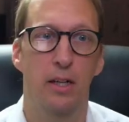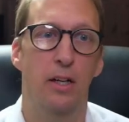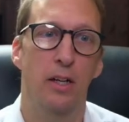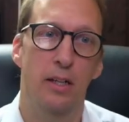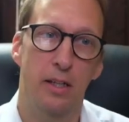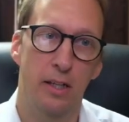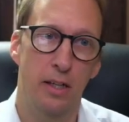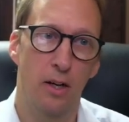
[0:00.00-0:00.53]

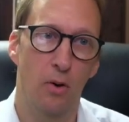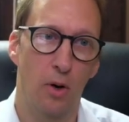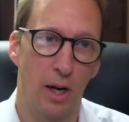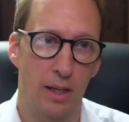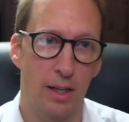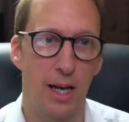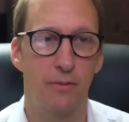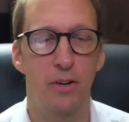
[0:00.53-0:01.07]
you know,
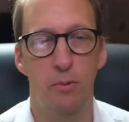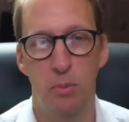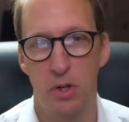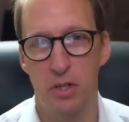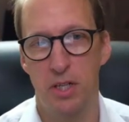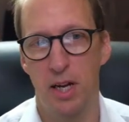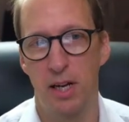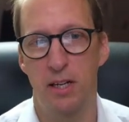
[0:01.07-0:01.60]

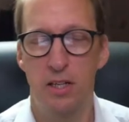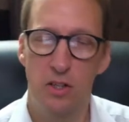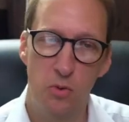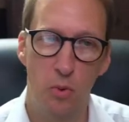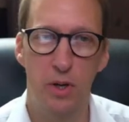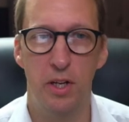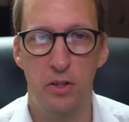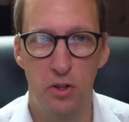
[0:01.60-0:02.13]
11%,
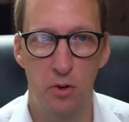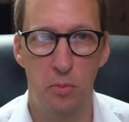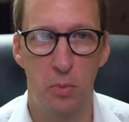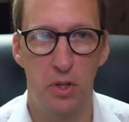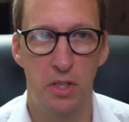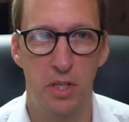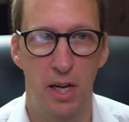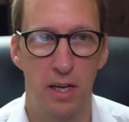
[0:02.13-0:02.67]

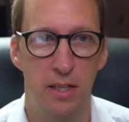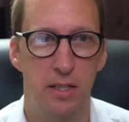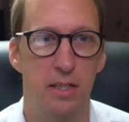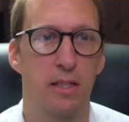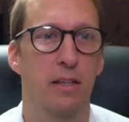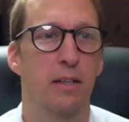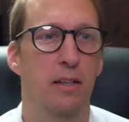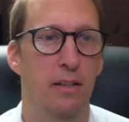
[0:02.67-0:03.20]
22%,
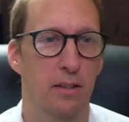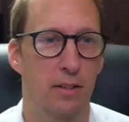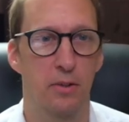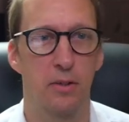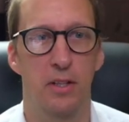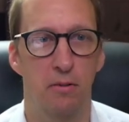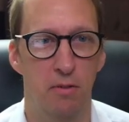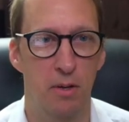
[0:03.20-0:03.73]

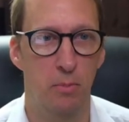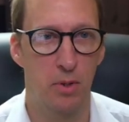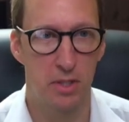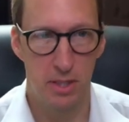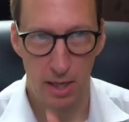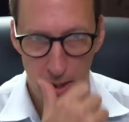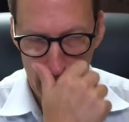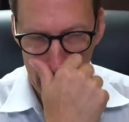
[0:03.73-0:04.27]

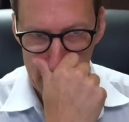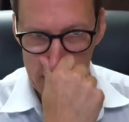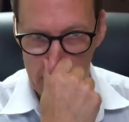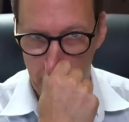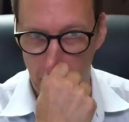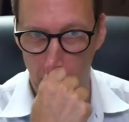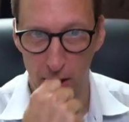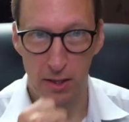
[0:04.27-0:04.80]
33%, and
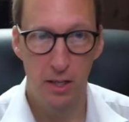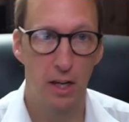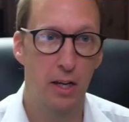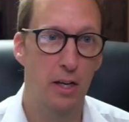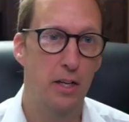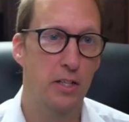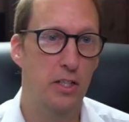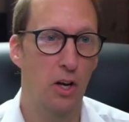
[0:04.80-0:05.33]
so on.
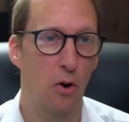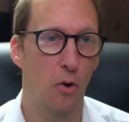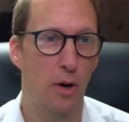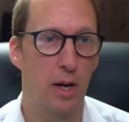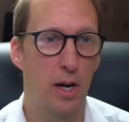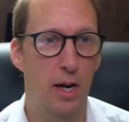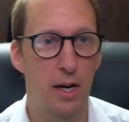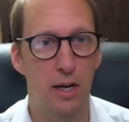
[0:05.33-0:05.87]
So
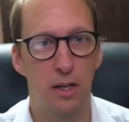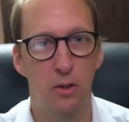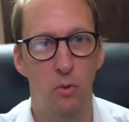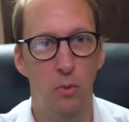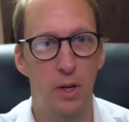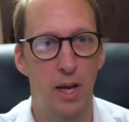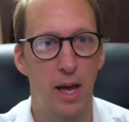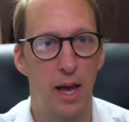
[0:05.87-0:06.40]
here
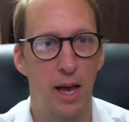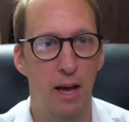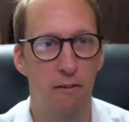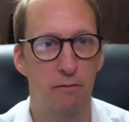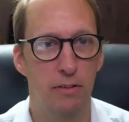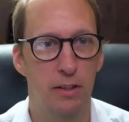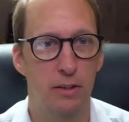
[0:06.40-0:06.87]
we have,